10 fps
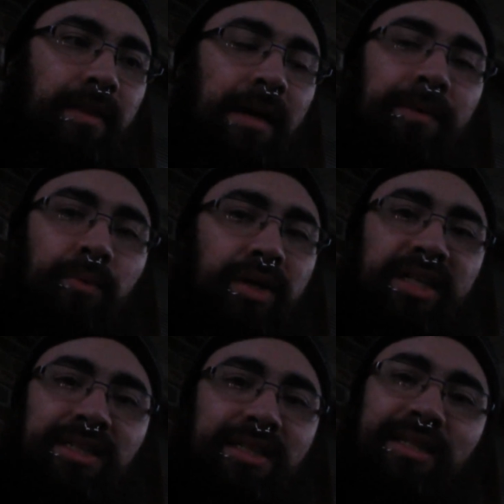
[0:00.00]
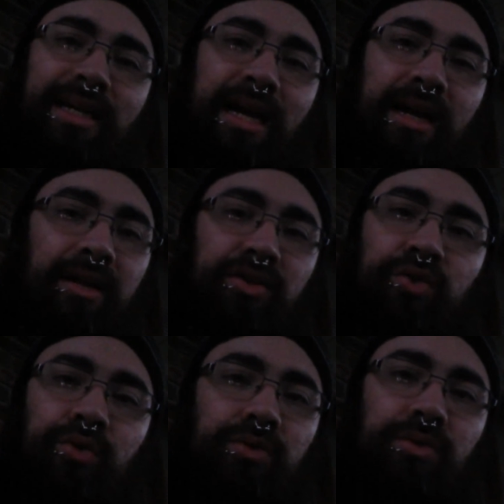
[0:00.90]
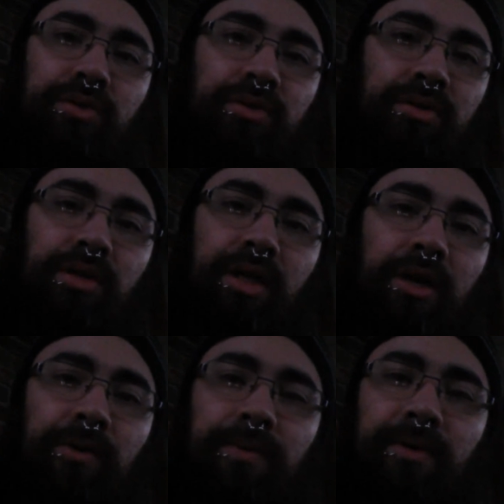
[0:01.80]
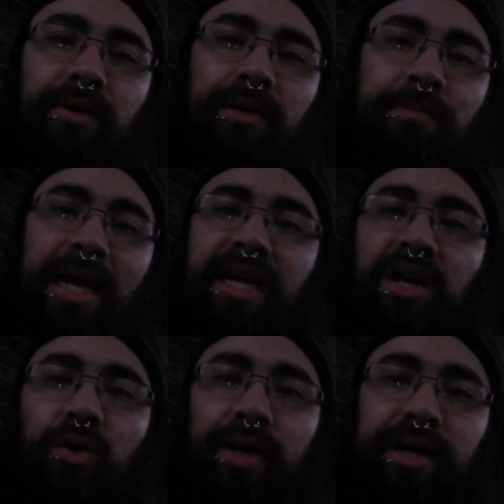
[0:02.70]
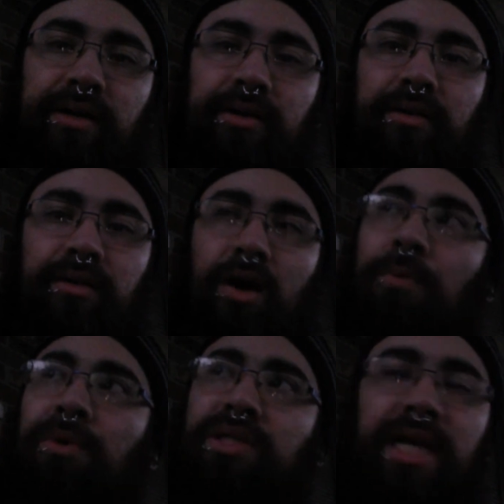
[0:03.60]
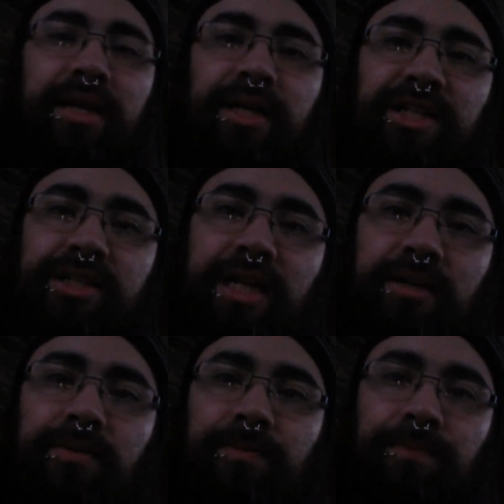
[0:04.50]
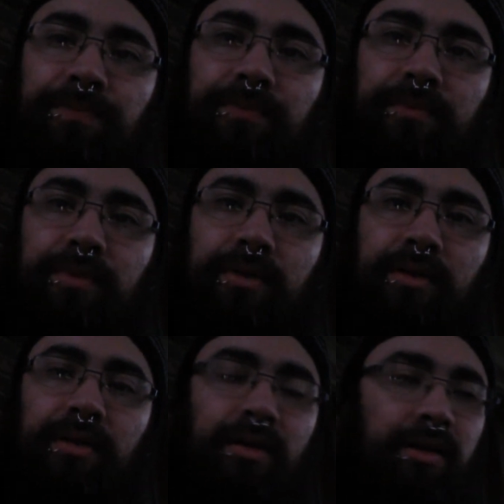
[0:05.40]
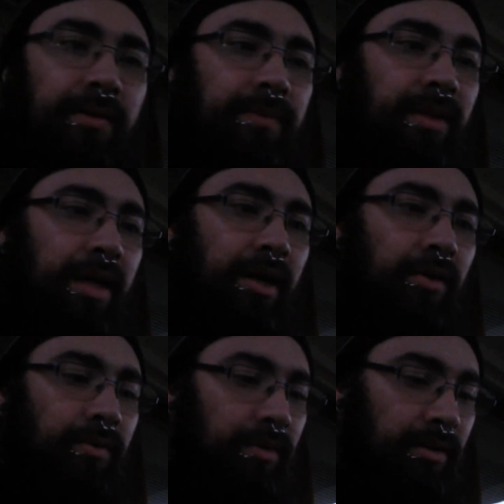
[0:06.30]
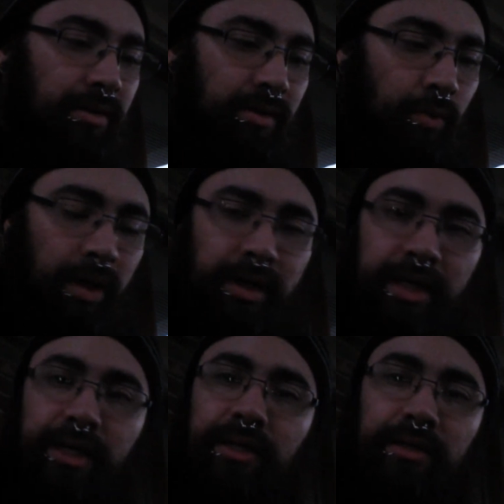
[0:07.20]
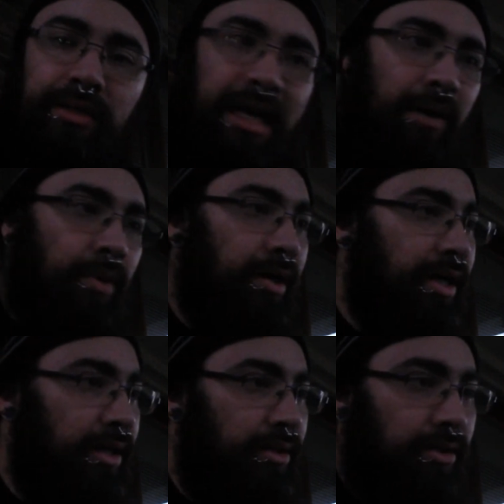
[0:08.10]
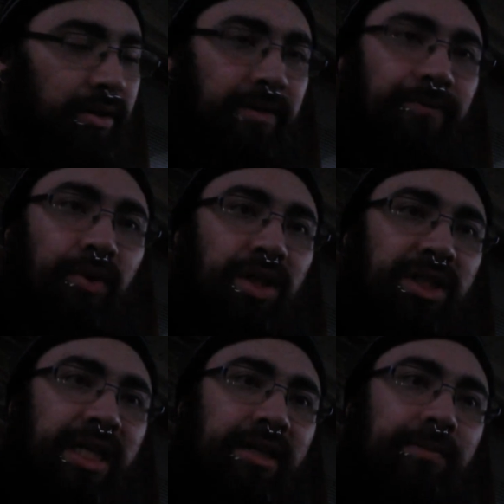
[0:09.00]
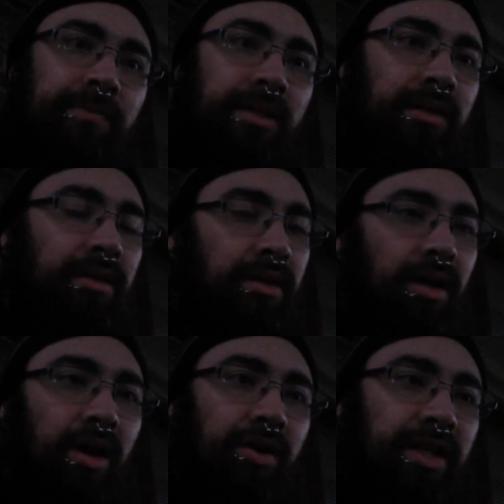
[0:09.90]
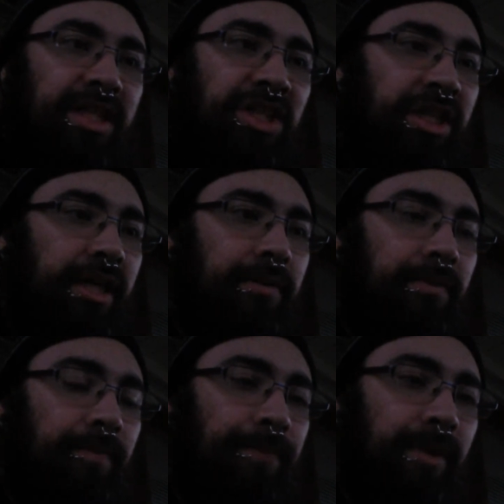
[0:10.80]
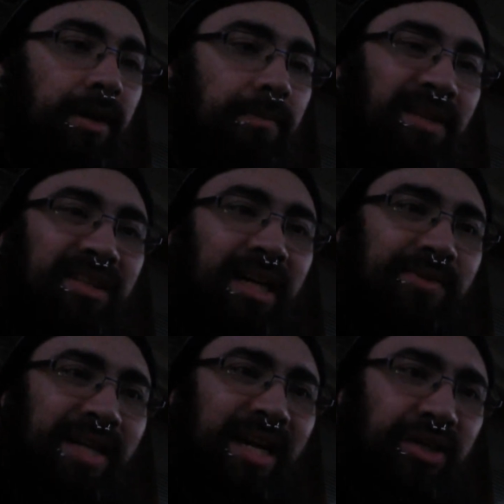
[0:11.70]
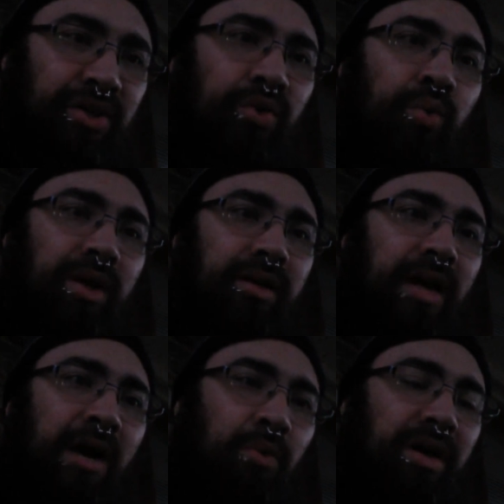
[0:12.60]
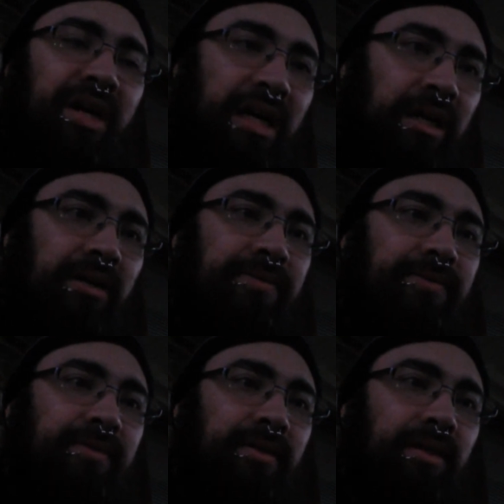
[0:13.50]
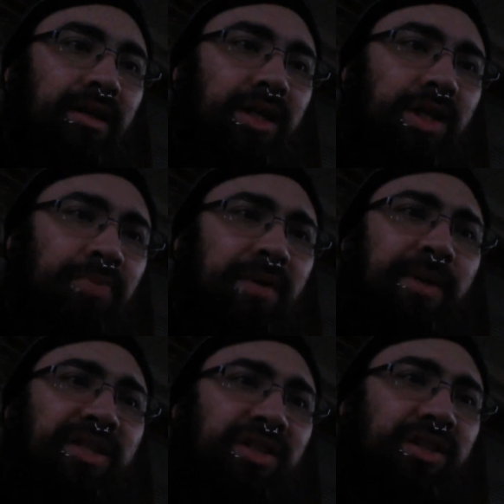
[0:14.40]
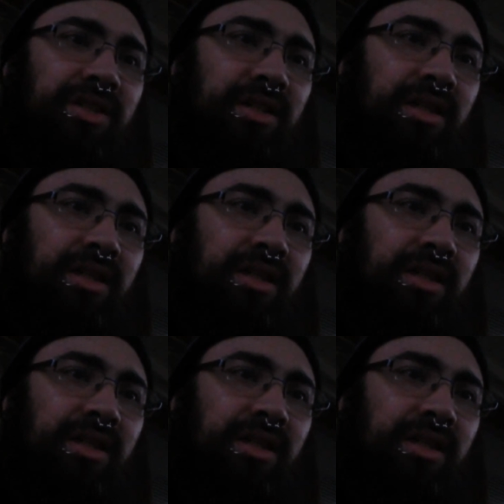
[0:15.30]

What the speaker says: I've been working since I got out of school, you know, back in 08, almost 10 years now. You know, working, not working, looking for a job, all this shit. But the times that I do work, I work enough to pretty much,